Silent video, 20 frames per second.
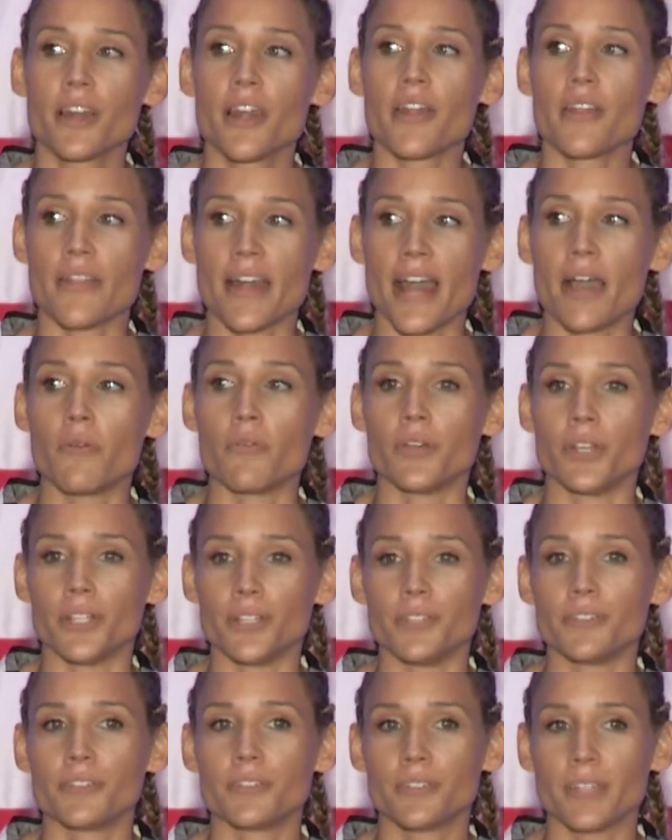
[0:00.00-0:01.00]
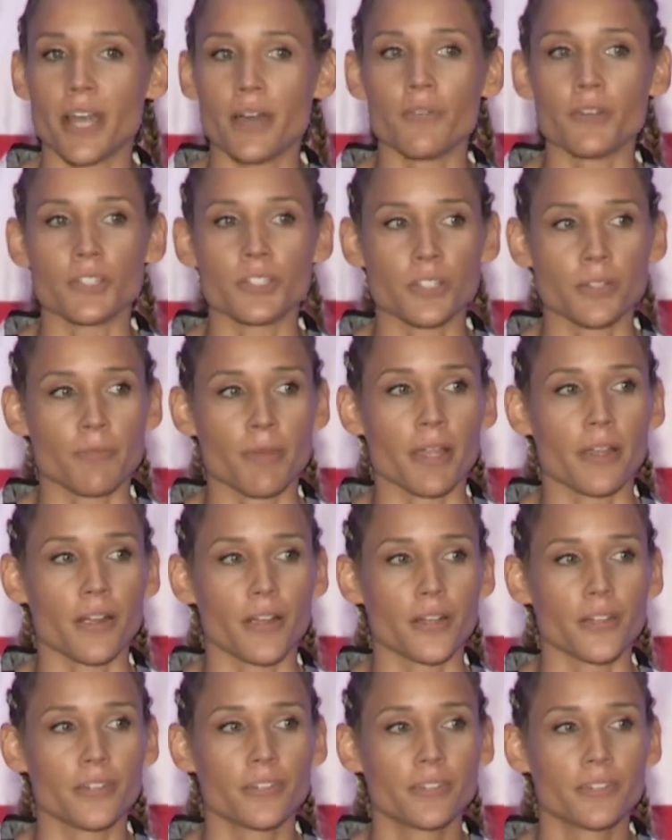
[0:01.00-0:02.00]
That one took my
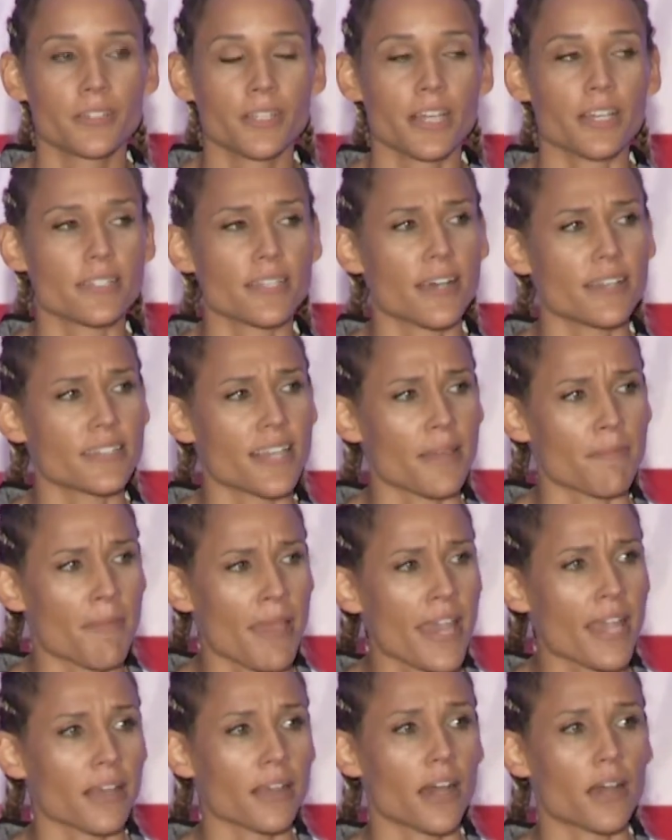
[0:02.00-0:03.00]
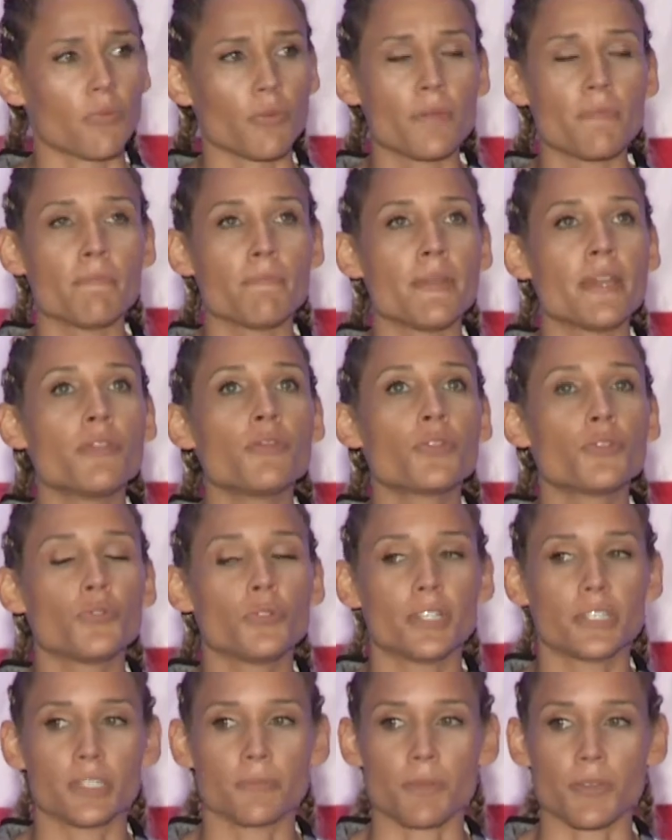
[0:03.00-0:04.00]
heart, because I was like, man, God, we've been through
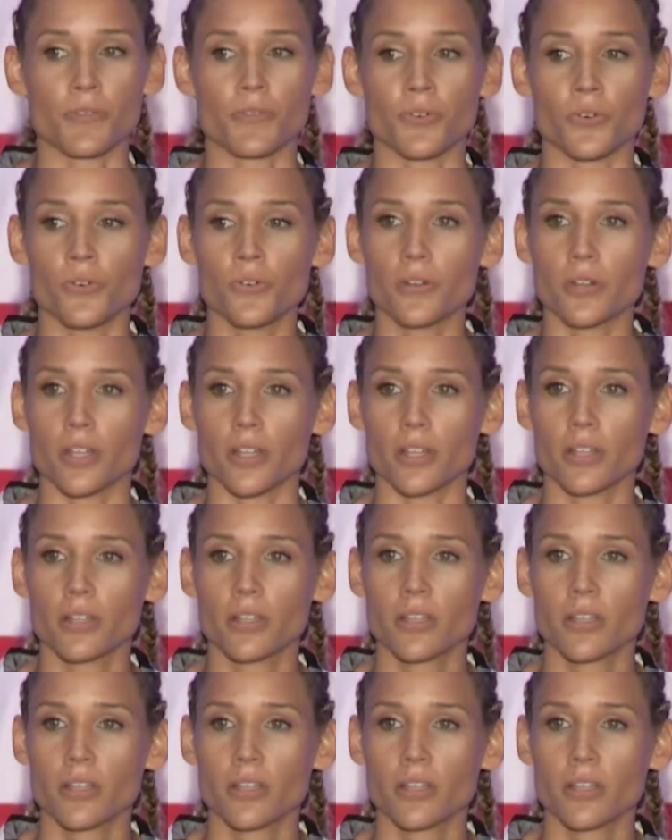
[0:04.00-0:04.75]
this before.